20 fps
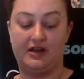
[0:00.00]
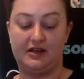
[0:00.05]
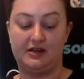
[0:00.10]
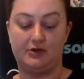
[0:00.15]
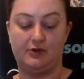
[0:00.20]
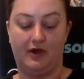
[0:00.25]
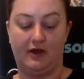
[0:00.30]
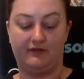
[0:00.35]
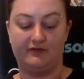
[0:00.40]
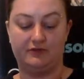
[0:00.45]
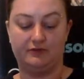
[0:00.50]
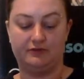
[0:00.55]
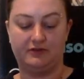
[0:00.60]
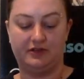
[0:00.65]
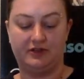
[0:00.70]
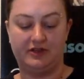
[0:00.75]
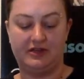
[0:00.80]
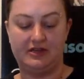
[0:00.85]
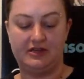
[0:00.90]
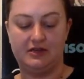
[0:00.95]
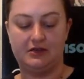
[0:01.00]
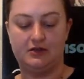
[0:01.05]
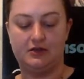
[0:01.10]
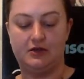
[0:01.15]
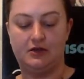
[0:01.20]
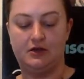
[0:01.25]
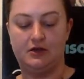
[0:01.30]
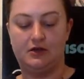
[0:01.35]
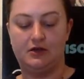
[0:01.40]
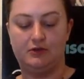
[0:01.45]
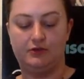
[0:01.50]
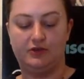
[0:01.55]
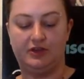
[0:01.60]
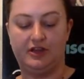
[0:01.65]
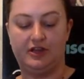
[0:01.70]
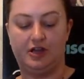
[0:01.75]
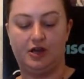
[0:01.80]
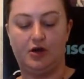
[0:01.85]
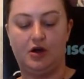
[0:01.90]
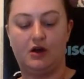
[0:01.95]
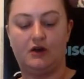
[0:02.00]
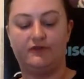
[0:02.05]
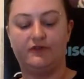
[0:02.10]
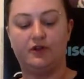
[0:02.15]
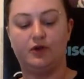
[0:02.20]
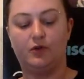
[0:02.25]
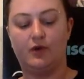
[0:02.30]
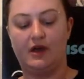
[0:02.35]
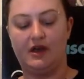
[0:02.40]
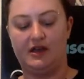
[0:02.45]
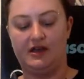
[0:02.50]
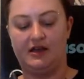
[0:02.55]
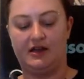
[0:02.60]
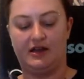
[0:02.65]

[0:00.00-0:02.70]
it, you have to really really go out of your way,